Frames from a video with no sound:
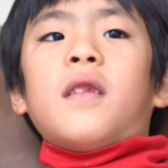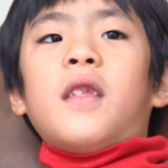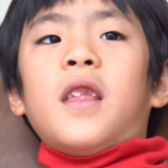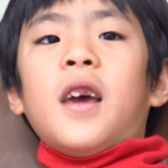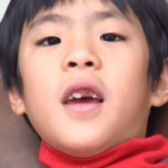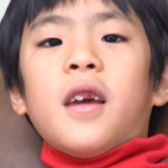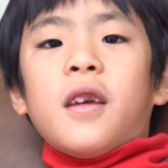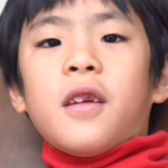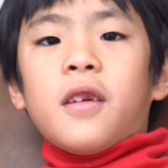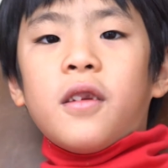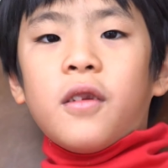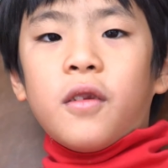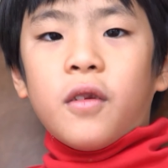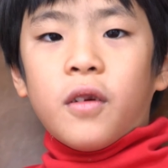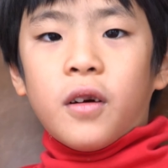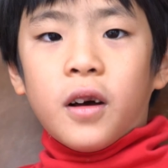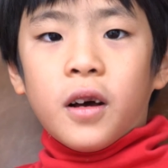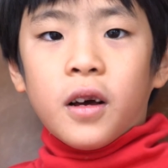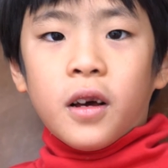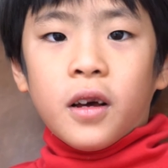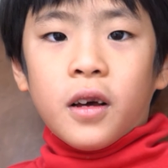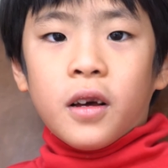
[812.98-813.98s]
Let
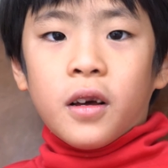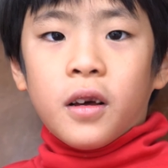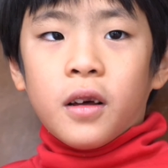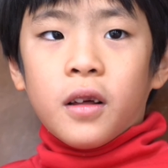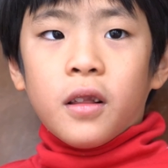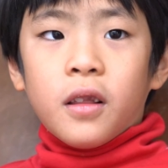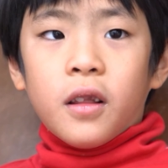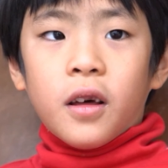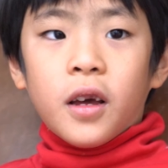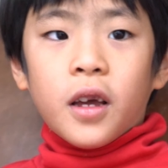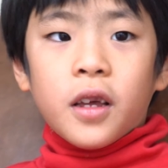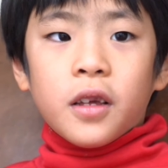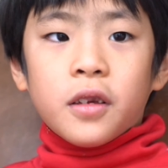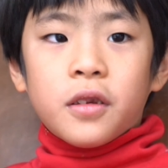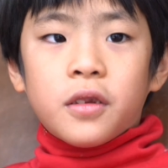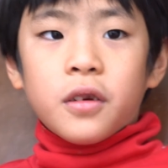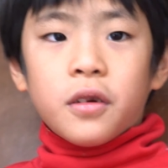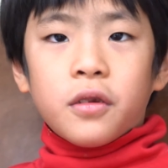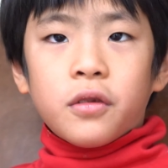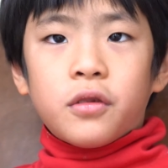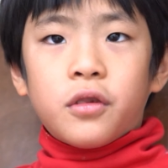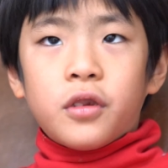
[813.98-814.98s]
your light
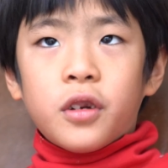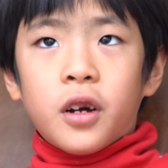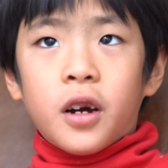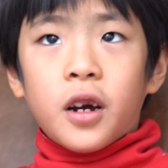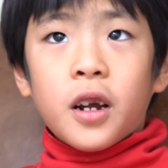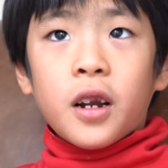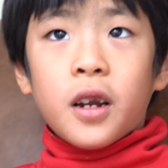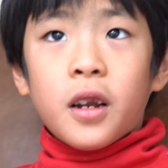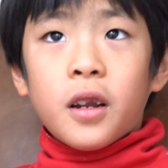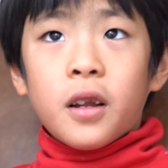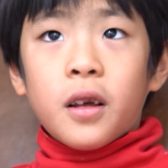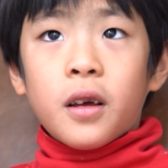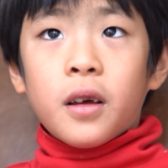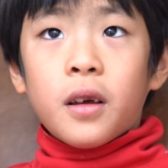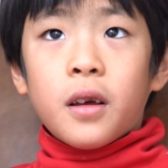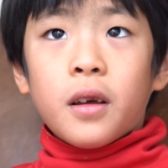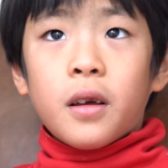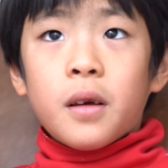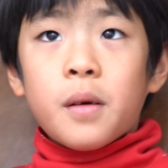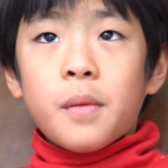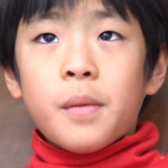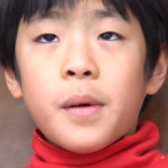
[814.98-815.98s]
so shine
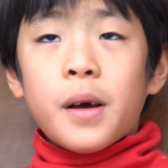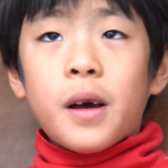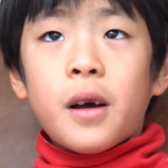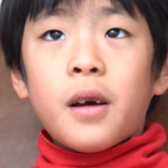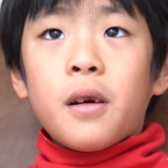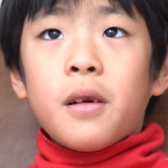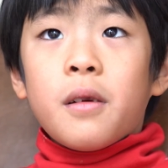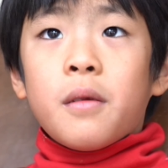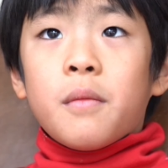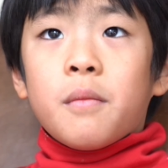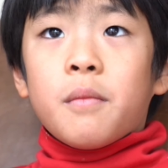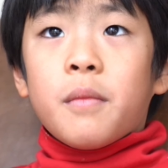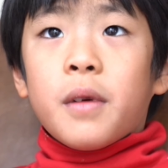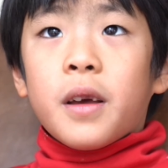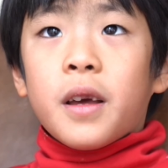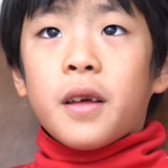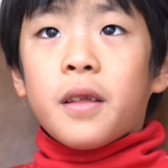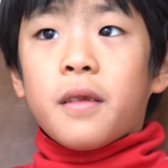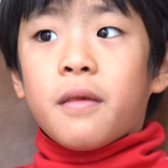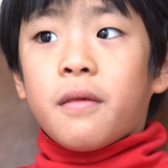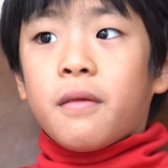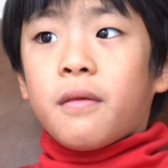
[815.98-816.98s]

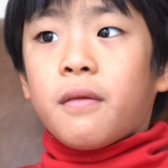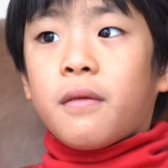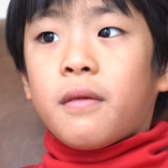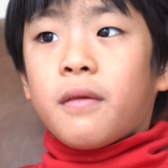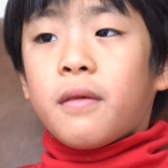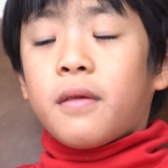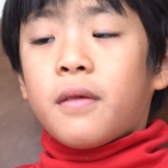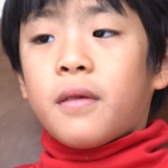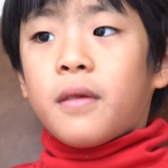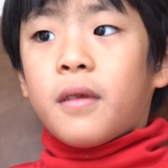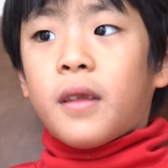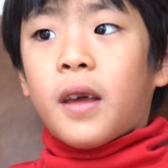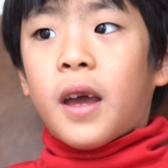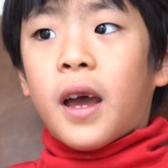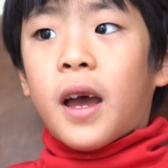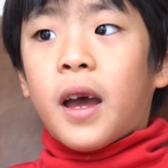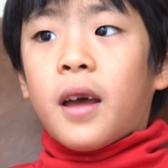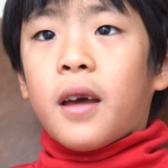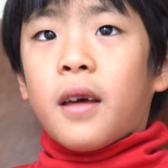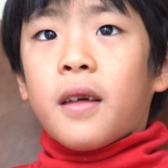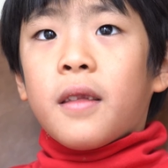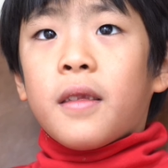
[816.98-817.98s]
around that
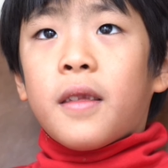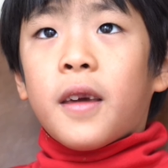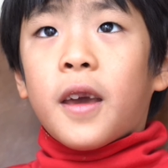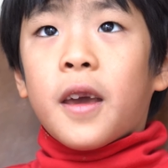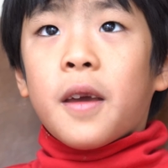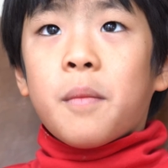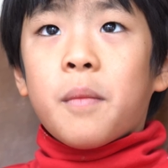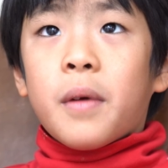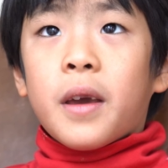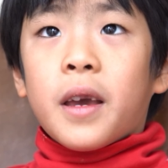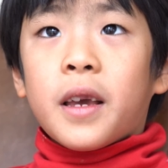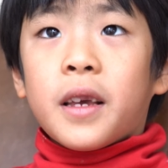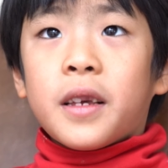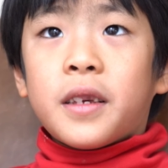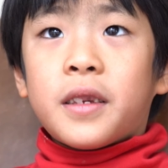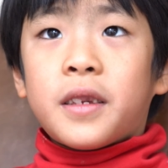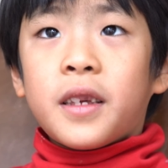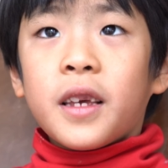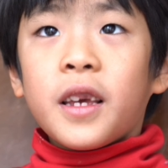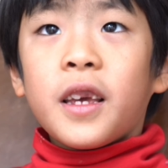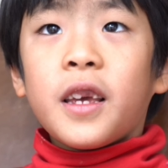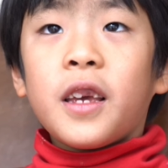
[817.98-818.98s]
they may
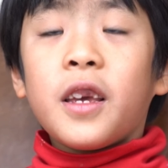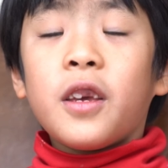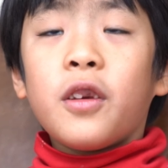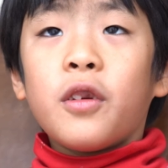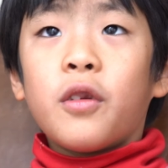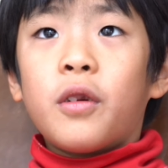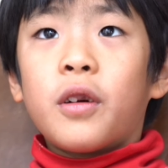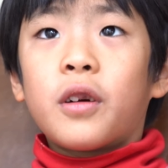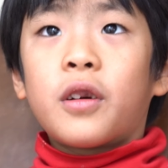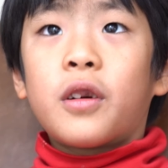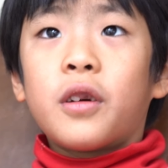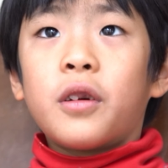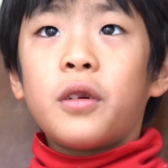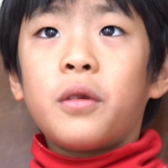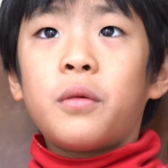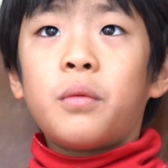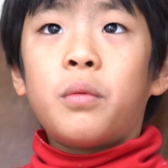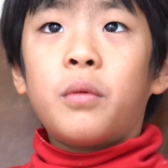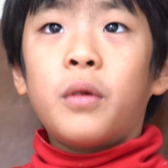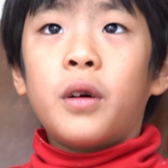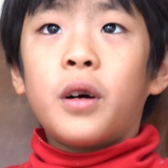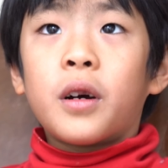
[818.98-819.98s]
see your
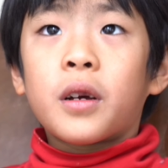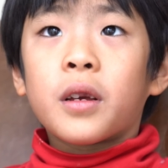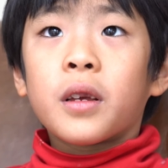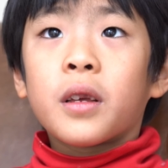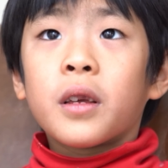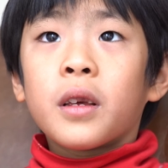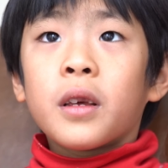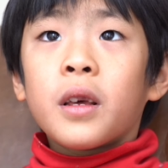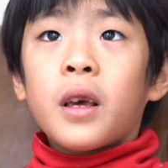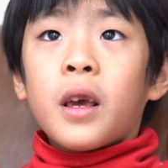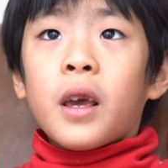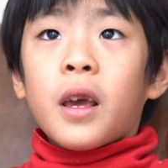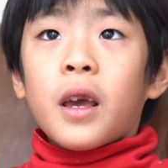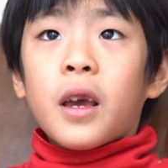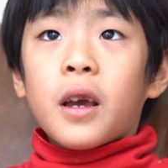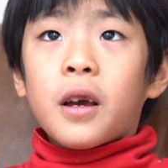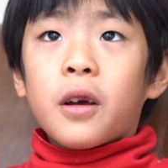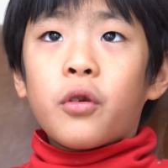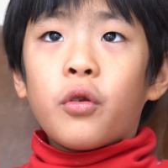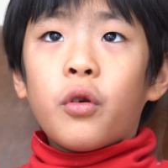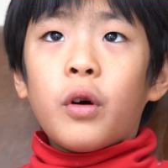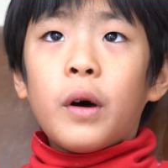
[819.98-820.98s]
good work
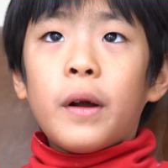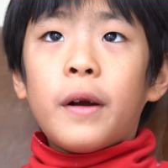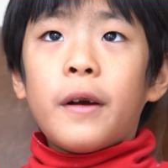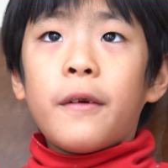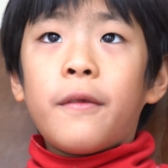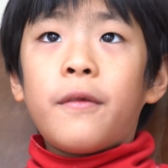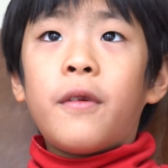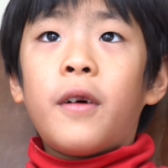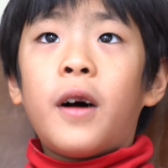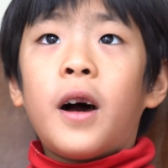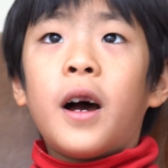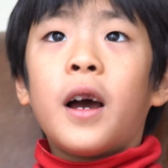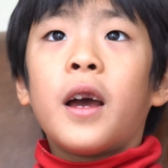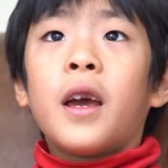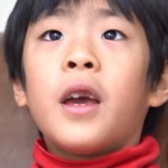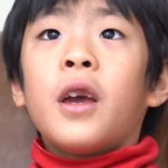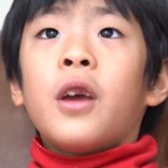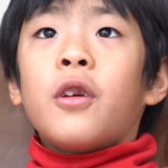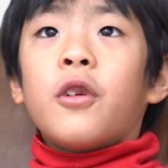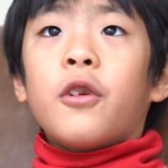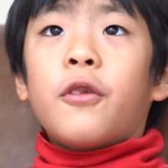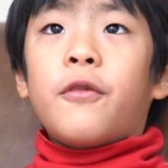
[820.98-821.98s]
and glorify
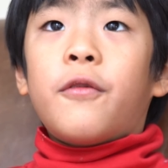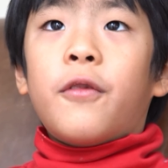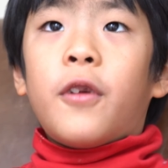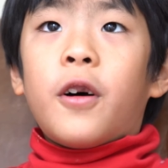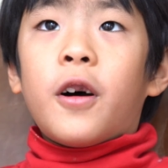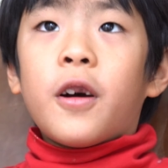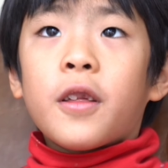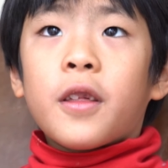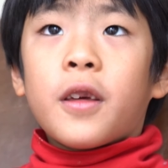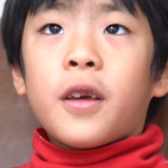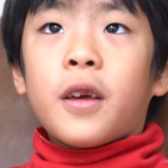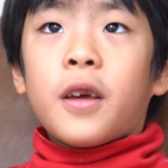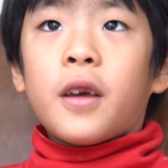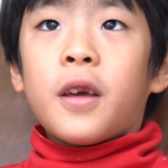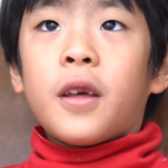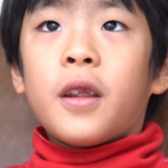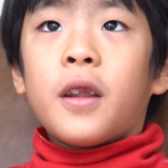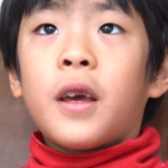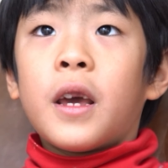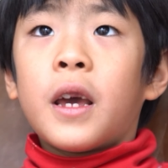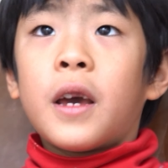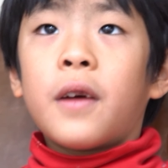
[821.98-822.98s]
your Father
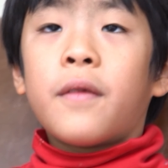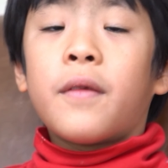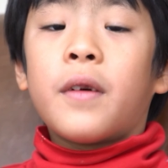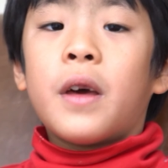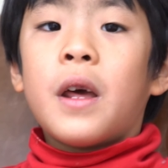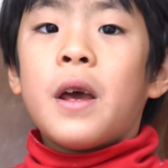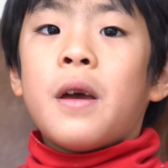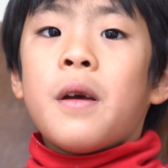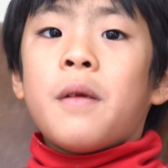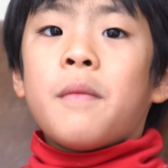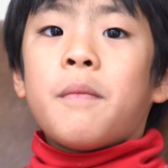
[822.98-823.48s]
in heaven.